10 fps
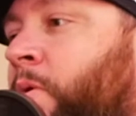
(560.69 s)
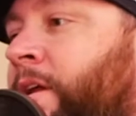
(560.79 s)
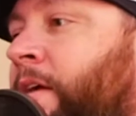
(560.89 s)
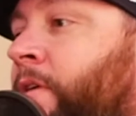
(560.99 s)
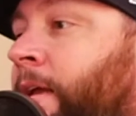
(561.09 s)
or
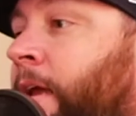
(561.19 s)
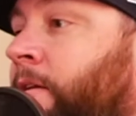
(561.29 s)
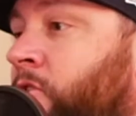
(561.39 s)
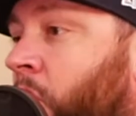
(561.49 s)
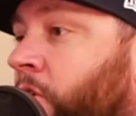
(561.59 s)
whatever, I
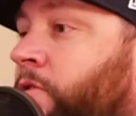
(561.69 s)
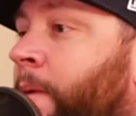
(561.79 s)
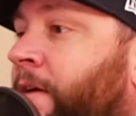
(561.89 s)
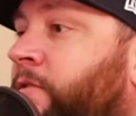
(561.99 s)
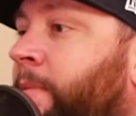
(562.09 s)
get cards
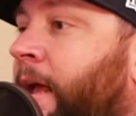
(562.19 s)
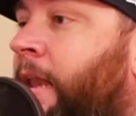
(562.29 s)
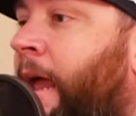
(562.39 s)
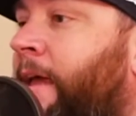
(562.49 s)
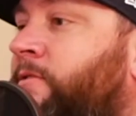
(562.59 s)
back from that
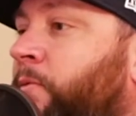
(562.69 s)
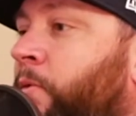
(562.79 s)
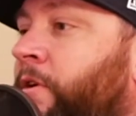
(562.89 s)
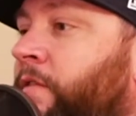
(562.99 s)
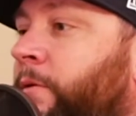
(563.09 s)
class, and
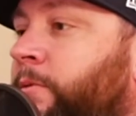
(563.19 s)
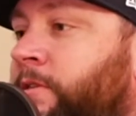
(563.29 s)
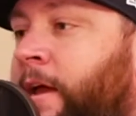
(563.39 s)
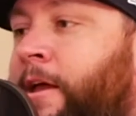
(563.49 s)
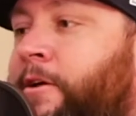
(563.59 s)
one of them
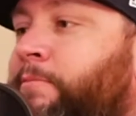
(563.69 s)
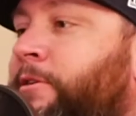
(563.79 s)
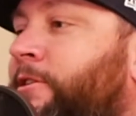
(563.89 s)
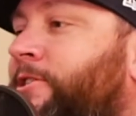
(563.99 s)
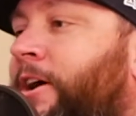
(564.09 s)
was like,
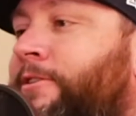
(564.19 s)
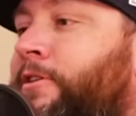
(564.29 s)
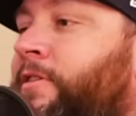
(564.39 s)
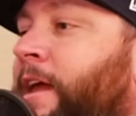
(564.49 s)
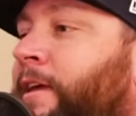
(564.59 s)
"Mr.
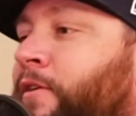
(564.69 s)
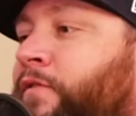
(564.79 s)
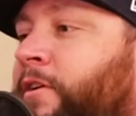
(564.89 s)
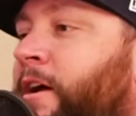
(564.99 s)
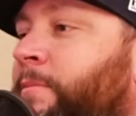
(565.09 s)
Johnson, thank you
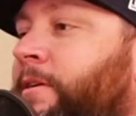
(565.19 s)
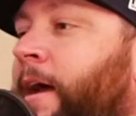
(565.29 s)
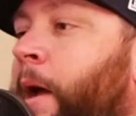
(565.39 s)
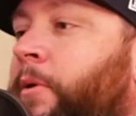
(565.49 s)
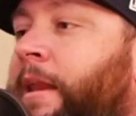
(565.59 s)
for coming to
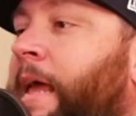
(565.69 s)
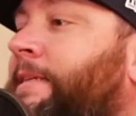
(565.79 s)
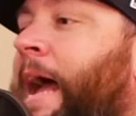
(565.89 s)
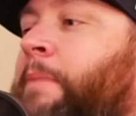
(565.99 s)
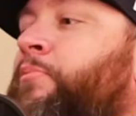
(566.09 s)
our
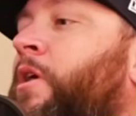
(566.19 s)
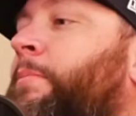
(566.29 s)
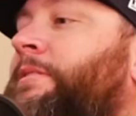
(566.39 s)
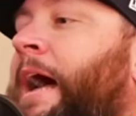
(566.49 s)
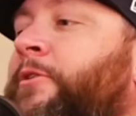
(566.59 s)
class. I
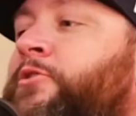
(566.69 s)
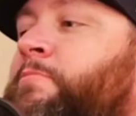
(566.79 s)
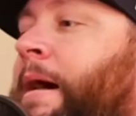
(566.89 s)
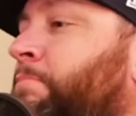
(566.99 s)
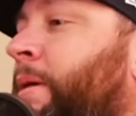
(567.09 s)
promise I'll do
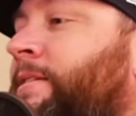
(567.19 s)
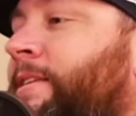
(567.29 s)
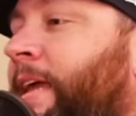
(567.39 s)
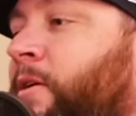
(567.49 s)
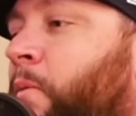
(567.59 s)
my best
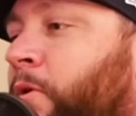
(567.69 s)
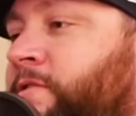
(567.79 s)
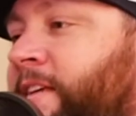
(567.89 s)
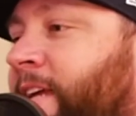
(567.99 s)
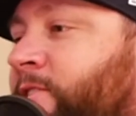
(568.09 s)
to get a wolf
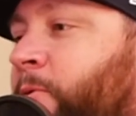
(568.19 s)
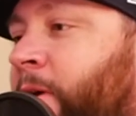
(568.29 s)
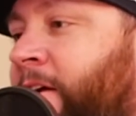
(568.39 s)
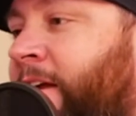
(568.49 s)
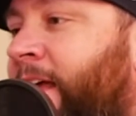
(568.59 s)

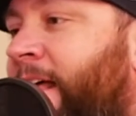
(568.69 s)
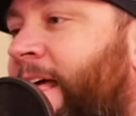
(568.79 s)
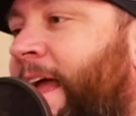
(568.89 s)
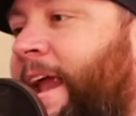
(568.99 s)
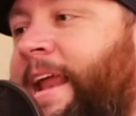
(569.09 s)
sanctuary."
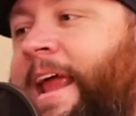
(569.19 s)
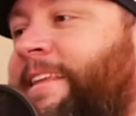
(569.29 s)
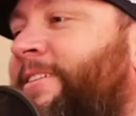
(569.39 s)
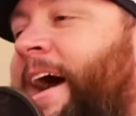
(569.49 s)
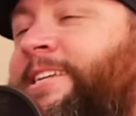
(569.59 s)

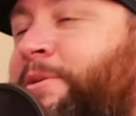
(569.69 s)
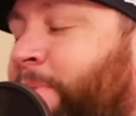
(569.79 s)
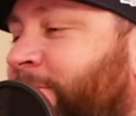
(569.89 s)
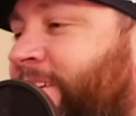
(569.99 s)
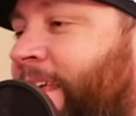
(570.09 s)
And so I just
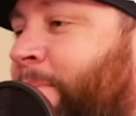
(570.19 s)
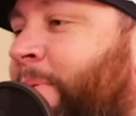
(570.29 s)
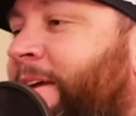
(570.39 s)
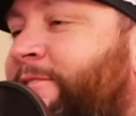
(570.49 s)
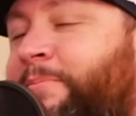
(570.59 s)
posted that
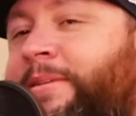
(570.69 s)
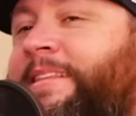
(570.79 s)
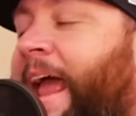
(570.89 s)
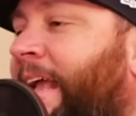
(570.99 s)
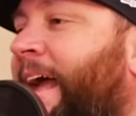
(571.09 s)
picture.
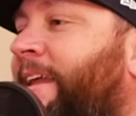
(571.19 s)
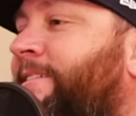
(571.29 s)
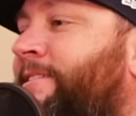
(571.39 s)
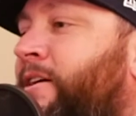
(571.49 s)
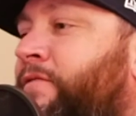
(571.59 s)
But that kind
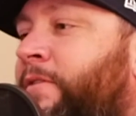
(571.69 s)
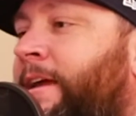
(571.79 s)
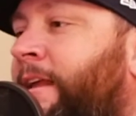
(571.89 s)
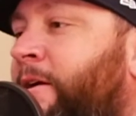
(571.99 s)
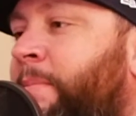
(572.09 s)
of stuff
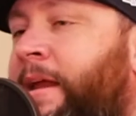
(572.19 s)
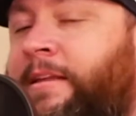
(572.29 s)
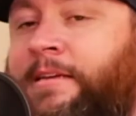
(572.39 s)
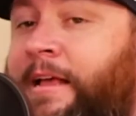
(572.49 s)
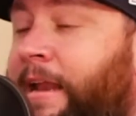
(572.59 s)
right there, man,
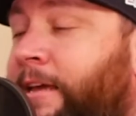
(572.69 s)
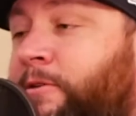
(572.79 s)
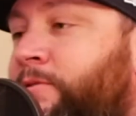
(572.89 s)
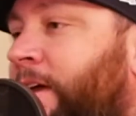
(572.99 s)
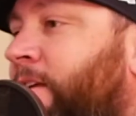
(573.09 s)
is like
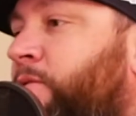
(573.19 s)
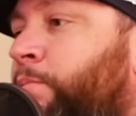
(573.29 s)
you said, it's